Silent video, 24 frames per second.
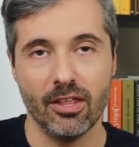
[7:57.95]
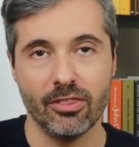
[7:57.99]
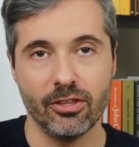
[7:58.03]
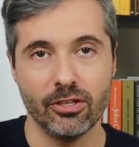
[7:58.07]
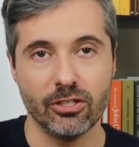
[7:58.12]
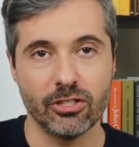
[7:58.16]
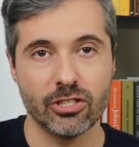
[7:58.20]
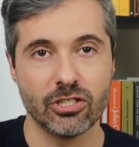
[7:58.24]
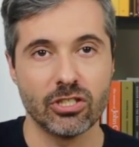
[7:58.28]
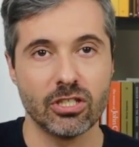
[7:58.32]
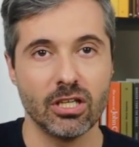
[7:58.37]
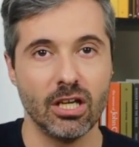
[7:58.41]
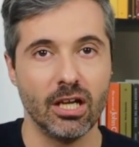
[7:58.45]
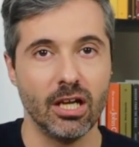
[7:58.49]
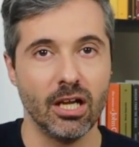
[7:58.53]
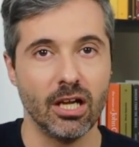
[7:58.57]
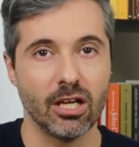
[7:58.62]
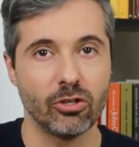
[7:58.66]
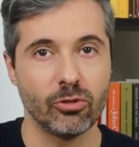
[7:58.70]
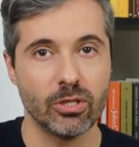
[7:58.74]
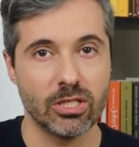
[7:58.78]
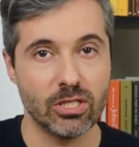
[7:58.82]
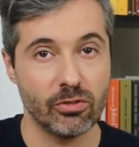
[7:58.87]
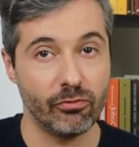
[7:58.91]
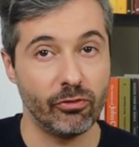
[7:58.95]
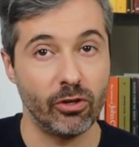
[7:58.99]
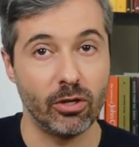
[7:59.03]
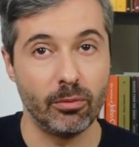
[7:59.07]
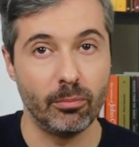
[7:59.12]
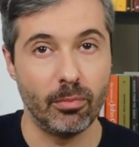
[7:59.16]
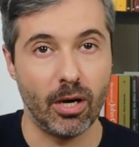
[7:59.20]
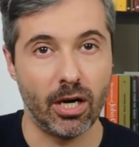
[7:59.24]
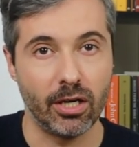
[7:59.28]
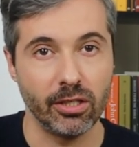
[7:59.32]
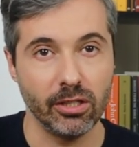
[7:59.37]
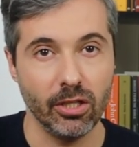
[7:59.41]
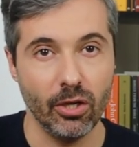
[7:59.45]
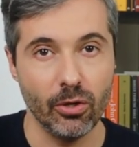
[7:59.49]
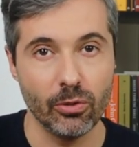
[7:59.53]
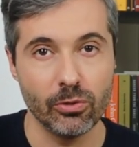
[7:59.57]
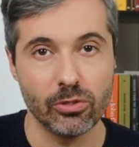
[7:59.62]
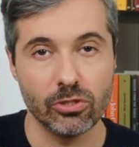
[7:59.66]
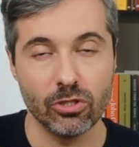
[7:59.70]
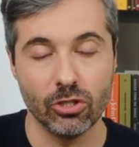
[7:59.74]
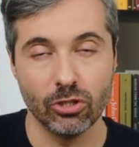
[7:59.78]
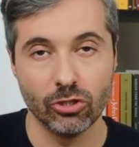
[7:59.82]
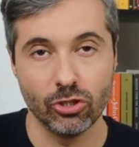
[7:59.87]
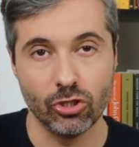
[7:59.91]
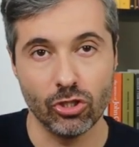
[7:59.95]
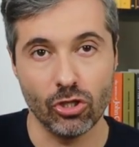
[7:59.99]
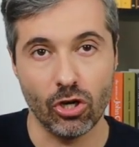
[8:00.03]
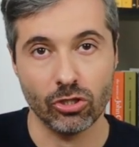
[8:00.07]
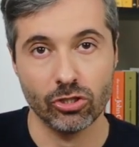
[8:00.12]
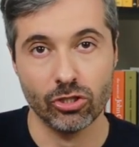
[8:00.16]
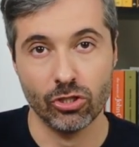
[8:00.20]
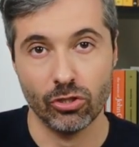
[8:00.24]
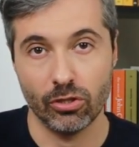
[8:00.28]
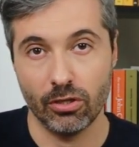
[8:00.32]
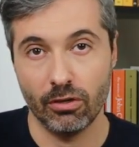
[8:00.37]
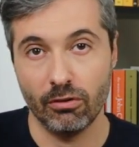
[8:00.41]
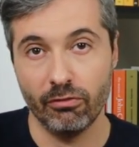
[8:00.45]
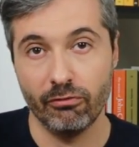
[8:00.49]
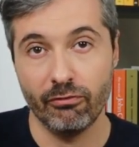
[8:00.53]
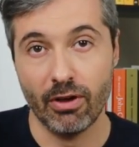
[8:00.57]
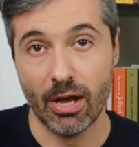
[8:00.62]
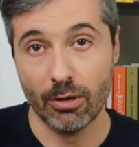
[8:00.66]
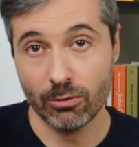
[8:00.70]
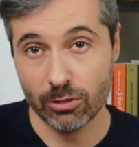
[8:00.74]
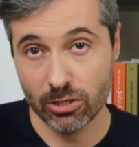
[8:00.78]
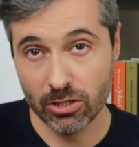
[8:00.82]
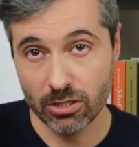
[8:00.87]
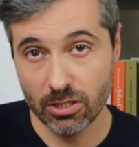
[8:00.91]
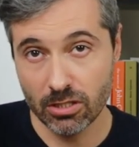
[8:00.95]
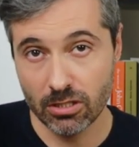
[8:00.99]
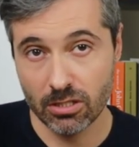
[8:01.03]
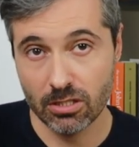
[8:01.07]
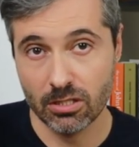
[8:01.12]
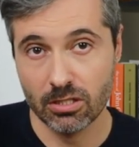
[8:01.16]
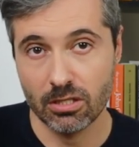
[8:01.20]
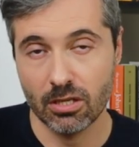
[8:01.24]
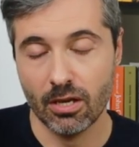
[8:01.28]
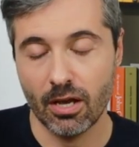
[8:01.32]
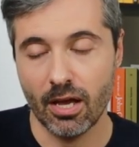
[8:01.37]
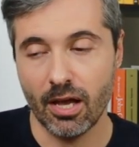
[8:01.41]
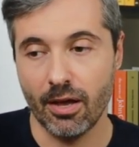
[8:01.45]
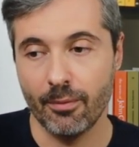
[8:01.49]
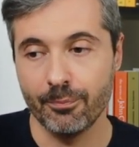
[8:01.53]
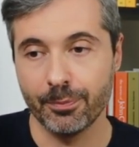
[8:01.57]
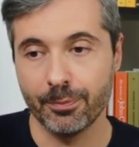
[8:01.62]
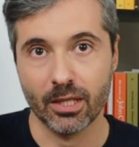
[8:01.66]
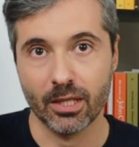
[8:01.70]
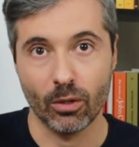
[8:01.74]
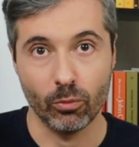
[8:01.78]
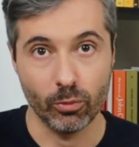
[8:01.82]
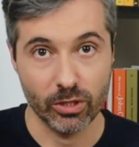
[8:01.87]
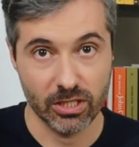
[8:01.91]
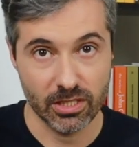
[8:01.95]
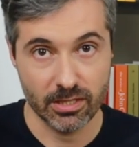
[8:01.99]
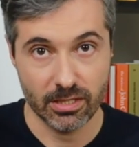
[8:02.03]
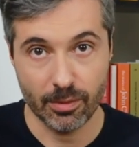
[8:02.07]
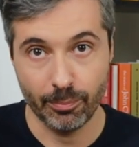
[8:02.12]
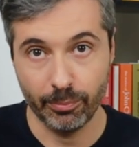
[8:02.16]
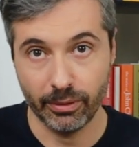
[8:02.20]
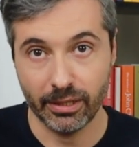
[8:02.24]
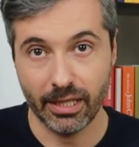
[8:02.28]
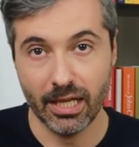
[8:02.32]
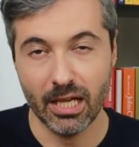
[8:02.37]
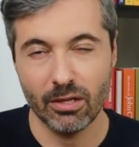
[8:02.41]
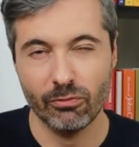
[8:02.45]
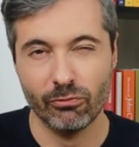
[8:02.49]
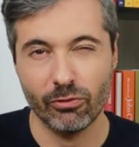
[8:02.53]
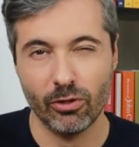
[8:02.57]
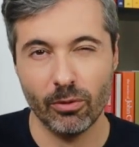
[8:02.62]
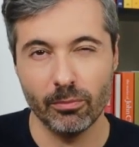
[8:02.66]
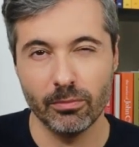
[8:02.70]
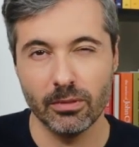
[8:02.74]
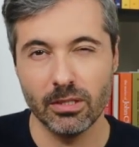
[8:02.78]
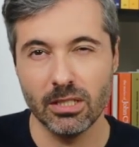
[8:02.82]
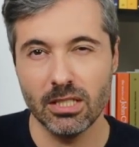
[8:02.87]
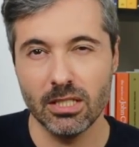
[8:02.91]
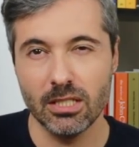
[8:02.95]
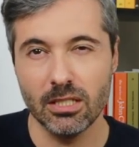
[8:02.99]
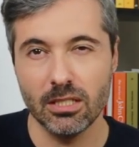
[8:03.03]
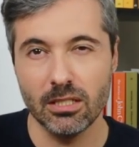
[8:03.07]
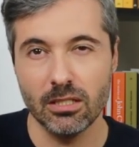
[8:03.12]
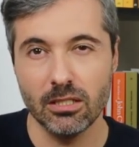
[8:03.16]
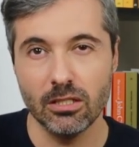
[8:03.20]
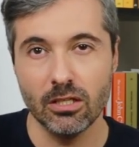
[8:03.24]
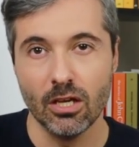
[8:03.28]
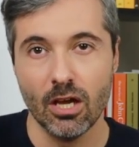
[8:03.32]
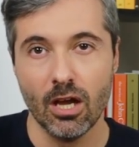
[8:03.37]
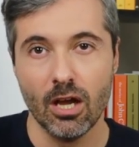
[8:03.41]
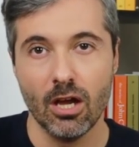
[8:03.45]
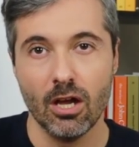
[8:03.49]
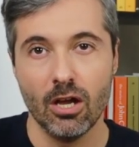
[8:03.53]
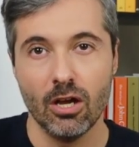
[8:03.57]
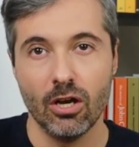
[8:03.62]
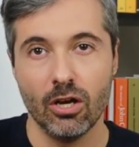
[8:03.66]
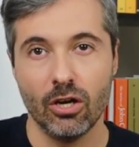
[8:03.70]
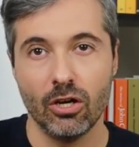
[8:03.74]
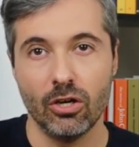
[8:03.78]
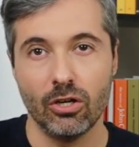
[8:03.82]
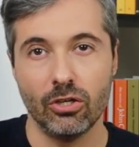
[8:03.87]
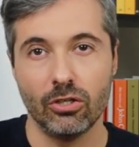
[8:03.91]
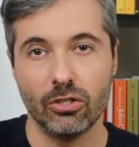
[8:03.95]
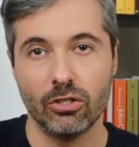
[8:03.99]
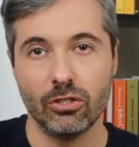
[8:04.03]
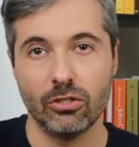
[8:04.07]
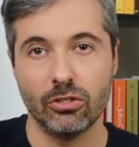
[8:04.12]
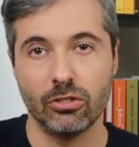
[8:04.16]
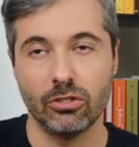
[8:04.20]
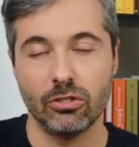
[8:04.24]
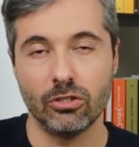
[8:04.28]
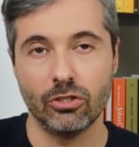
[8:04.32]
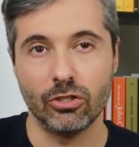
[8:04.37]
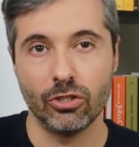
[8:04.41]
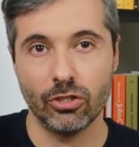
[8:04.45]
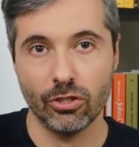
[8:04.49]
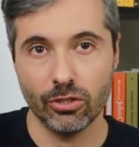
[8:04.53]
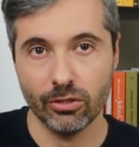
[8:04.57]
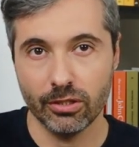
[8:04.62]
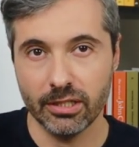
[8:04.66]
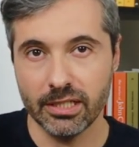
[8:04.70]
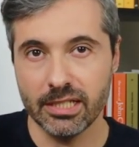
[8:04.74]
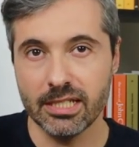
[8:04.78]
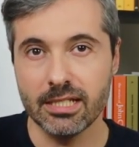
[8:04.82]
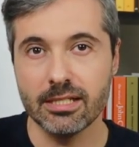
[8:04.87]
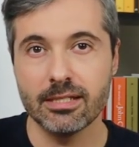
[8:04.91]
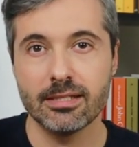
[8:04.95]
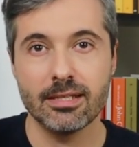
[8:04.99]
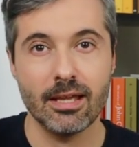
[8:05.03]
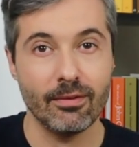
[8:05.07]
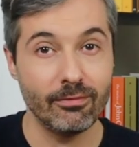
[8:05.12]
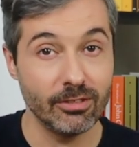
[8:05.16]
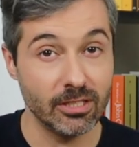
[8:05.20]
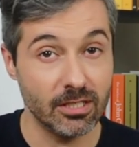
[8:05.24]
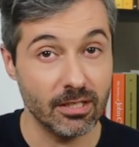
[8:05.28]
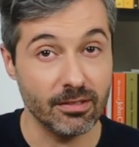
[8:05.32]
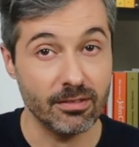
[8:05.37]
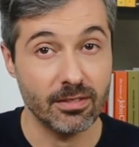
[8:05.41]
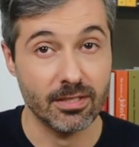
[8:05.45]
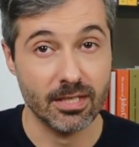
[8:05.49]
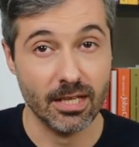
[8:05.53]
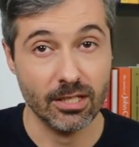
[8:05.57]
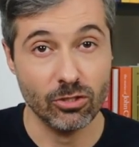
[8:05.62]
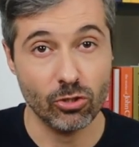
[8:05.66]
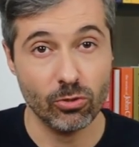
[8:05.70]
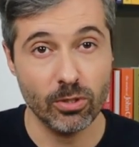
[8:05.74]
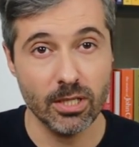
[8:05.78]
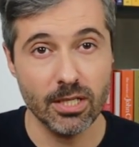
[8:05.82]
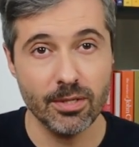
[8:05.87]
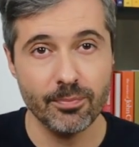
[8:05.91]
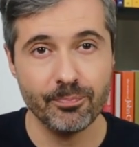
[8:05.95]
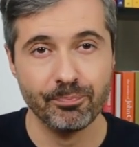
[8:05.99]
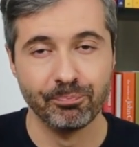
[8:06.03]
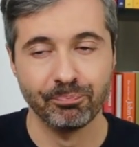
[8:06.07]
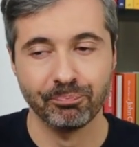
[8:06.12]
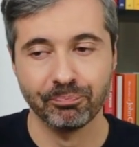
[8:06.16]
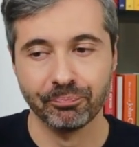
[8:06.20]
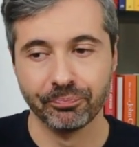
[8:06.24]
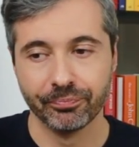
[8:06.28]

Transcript: There's Christopher Marlowe's Dr. Faustus, which is a play from the early 17th century.